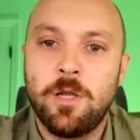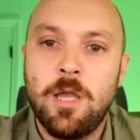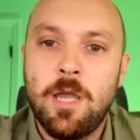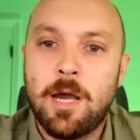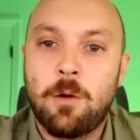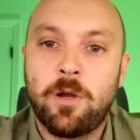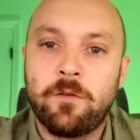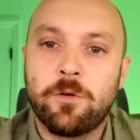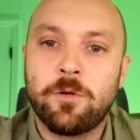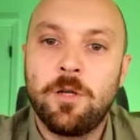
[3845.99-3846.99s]

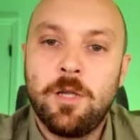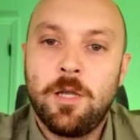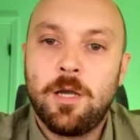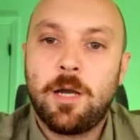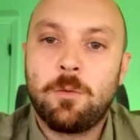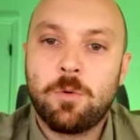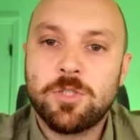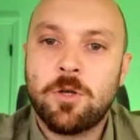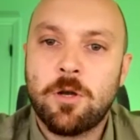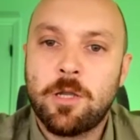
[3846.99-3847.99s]
However, I was
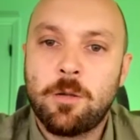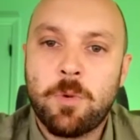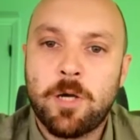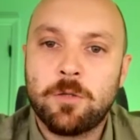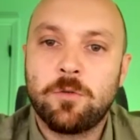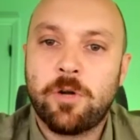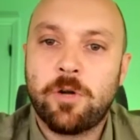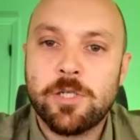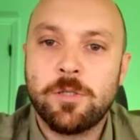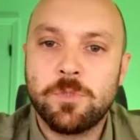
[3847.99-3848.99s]
talking about
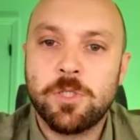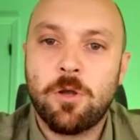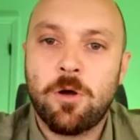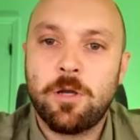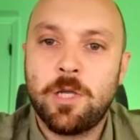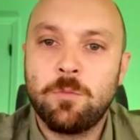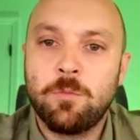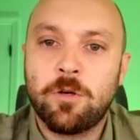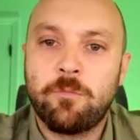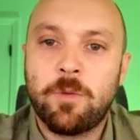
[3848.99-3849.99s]
Gresham's law in one
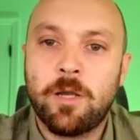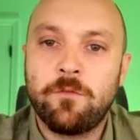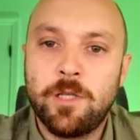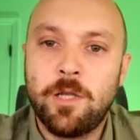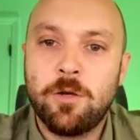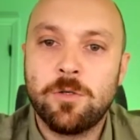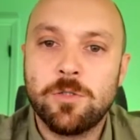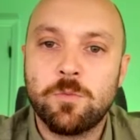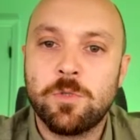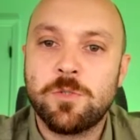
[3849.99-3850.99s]
of my videos,
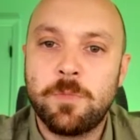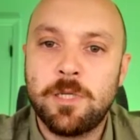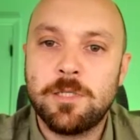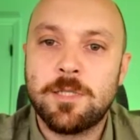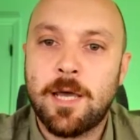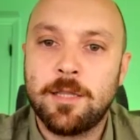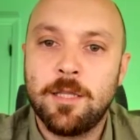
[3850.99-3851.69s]
which means that